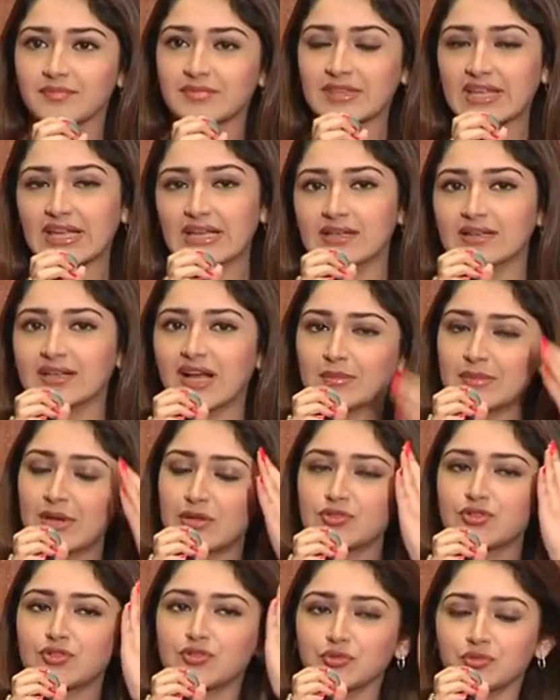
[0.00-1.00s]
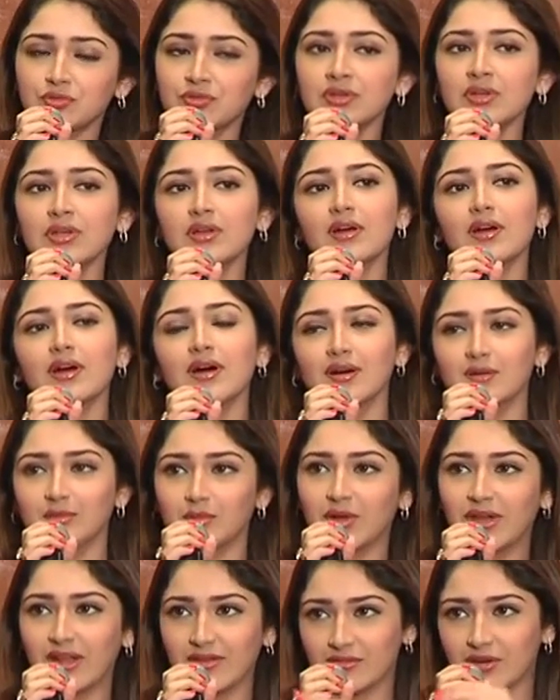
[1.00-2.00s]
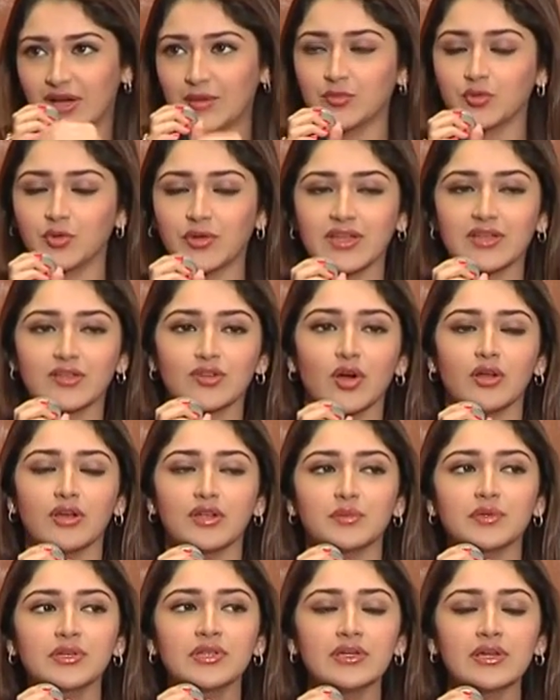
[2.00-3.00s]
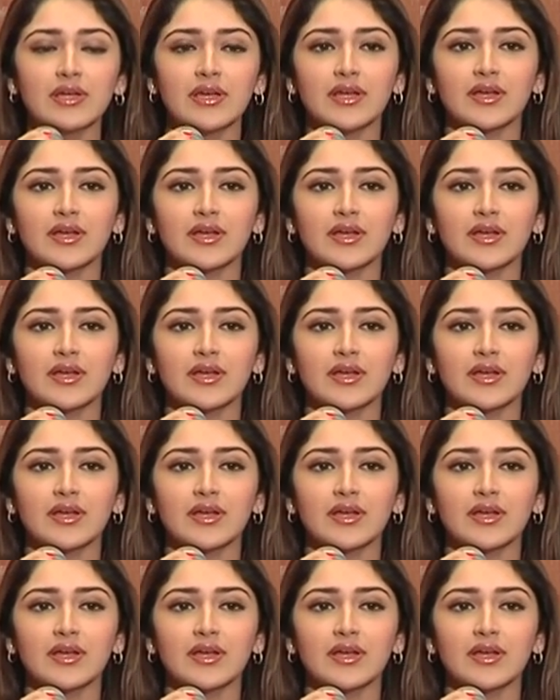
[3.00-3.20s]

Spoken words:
they'll come out soon, whatever I'm doing in Tollywood.